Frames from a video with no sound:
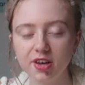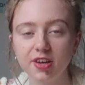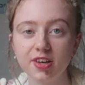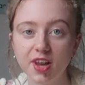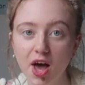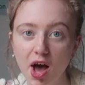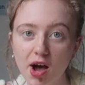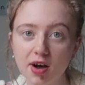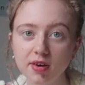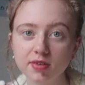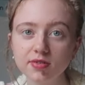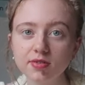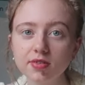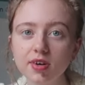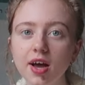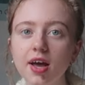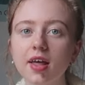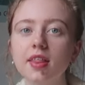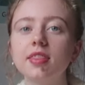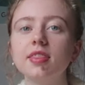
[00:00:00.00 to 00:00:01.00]

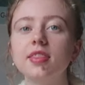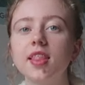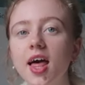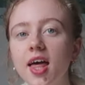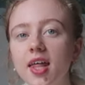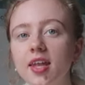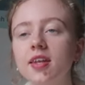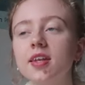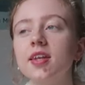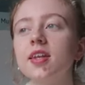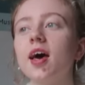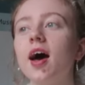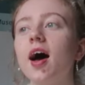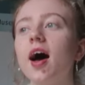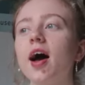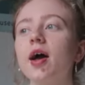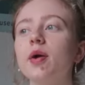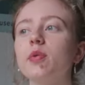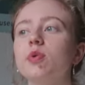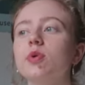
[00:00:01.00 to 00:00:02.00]
now, and then
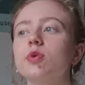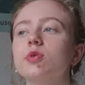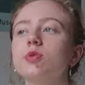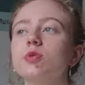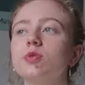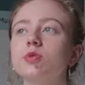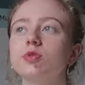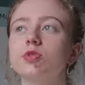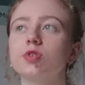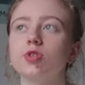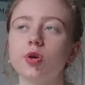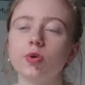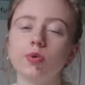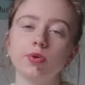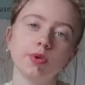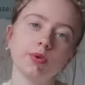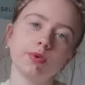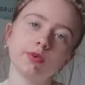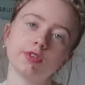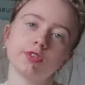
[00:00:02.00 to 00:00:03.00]
I will show
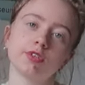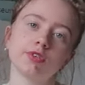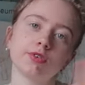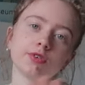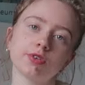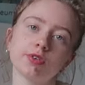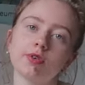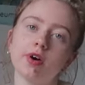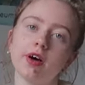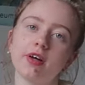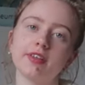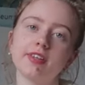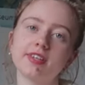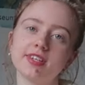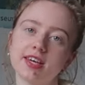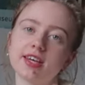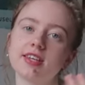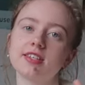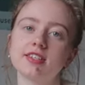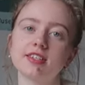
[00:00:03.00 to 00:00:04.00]
you a tutorial on the
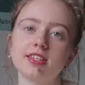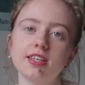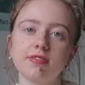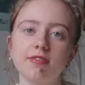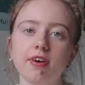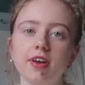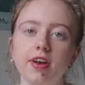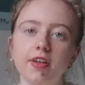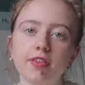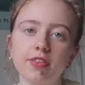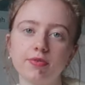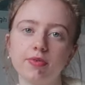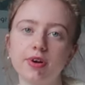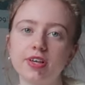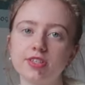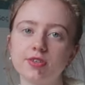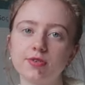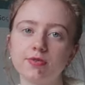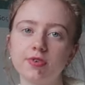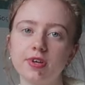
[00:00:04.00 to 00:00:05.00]
second sleeve and on the
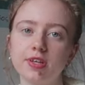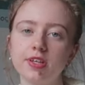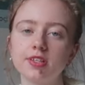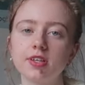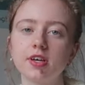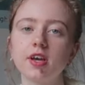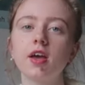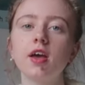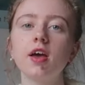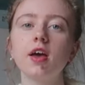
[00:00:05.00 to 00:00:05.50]
rest of it.